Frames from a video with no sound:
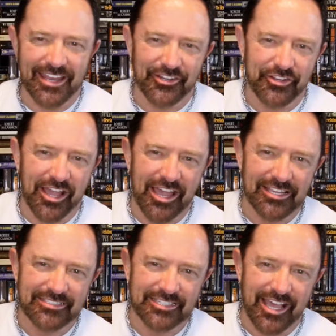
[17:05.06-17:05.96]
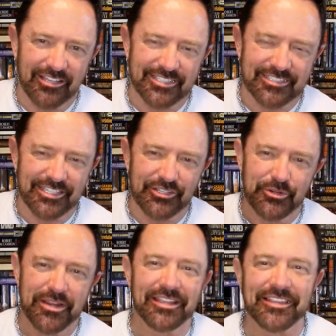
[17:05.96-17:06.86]
and you guys, I'll see
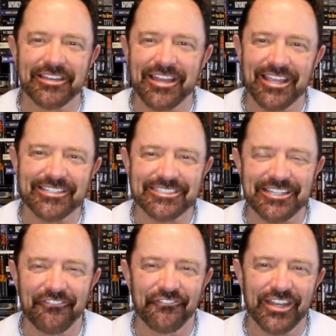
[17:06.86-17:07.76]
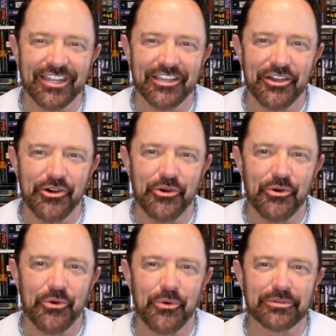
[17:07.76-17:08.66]
you in the next
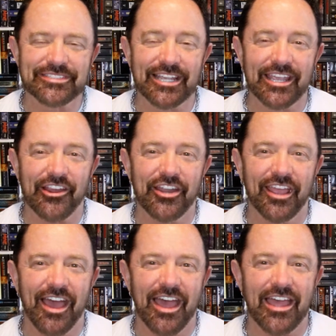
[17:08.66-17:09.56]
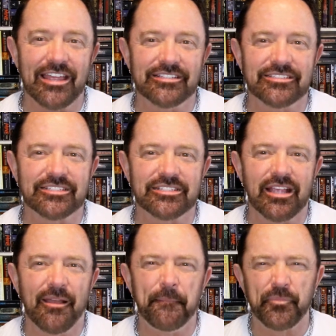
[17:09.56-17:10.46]
video. Take care, you guys.
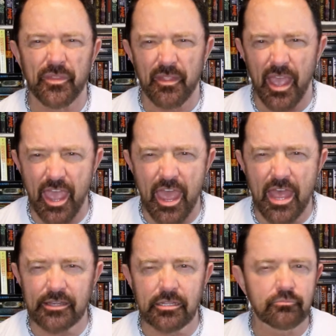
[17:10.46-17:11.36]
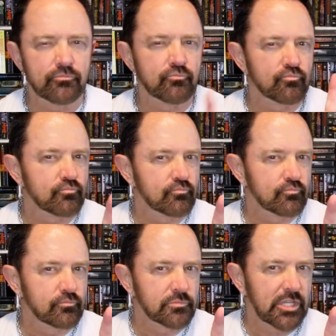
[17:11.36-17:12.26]
And
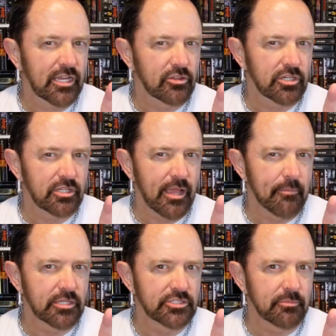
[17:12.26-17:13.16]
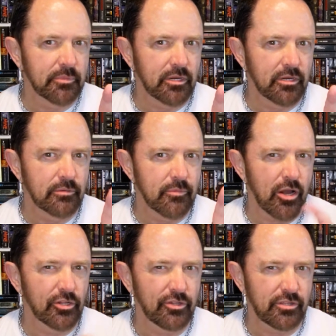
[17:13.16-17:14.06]
take a look in that magic mirror.
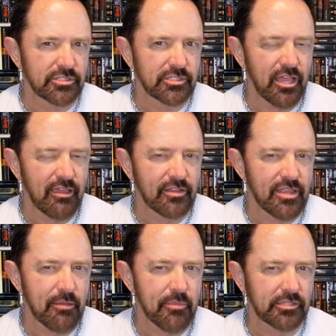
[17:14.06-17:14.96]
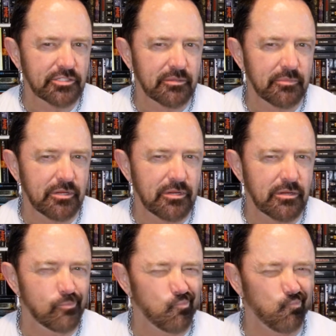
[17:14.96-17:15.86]
Are you the slave in that magic mirror?